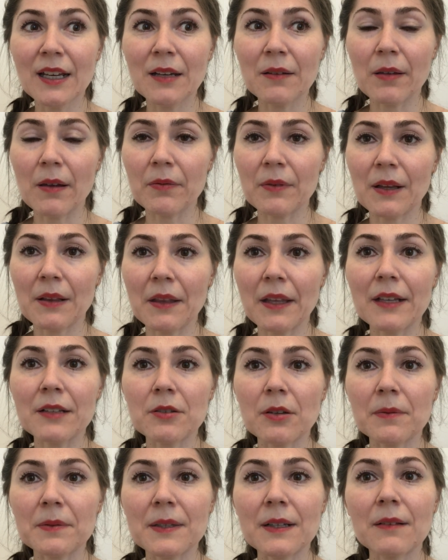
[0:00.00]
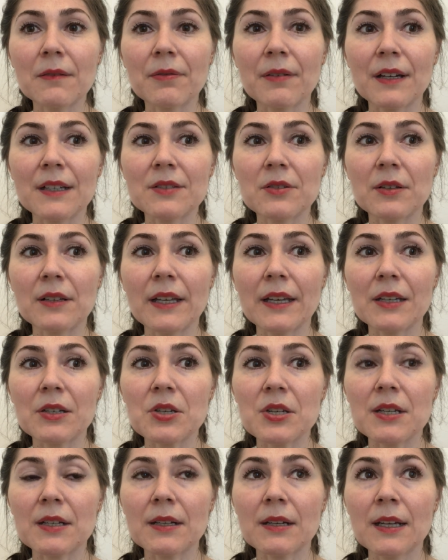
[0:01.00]
15 days of
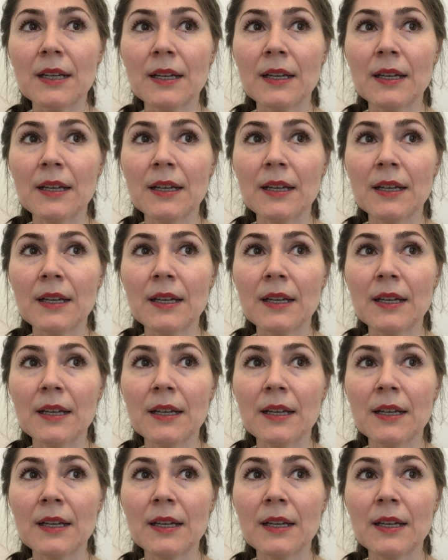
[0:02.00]
self-isolation.